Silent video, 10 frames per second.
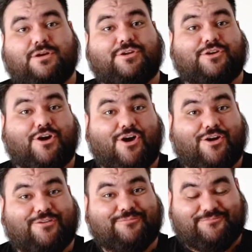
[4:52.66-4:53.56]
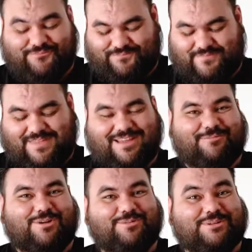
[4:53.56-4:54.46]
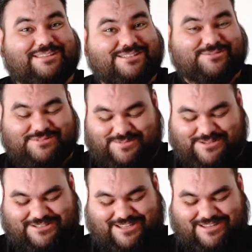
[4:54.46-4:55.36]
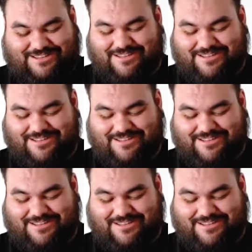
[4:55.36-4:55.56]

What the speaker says: your car. I wonder what this one smells like.